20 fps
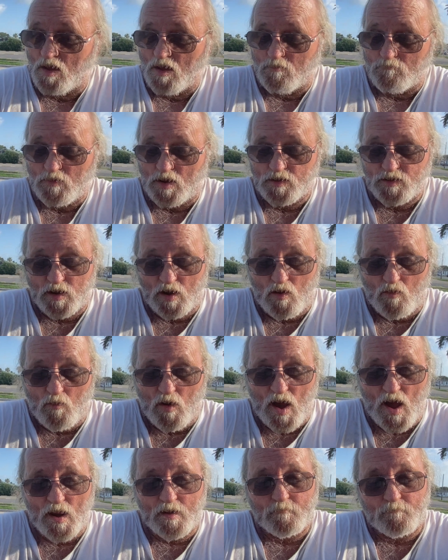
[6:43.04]
But you know
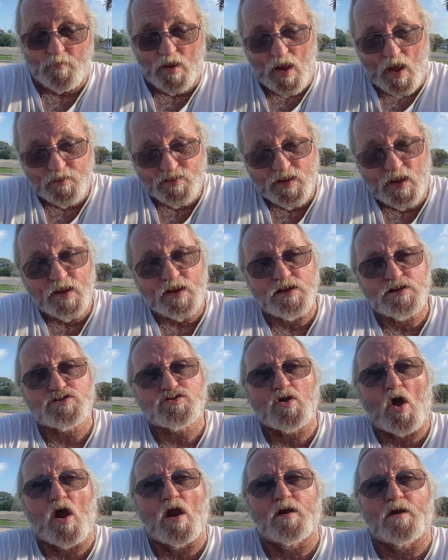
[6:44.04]
what? I think he's
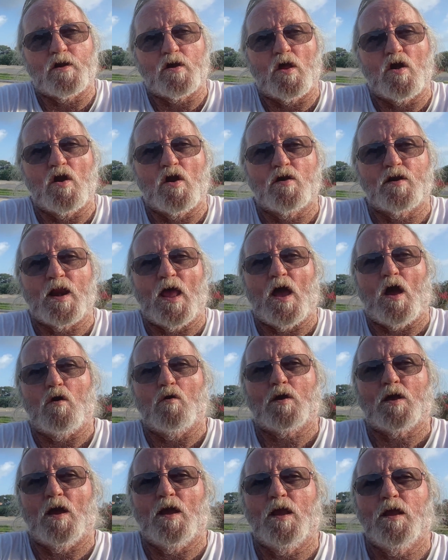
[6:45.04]
starting to learn now,
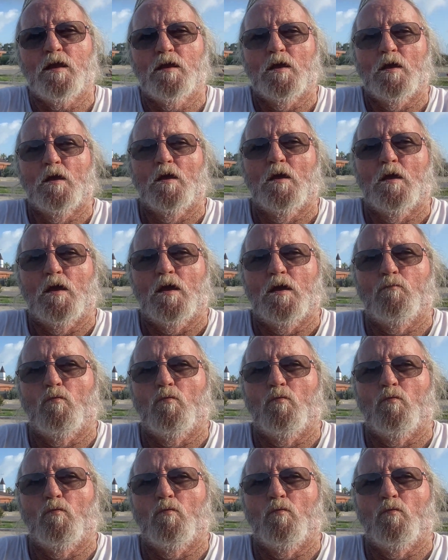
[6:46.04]
okay? He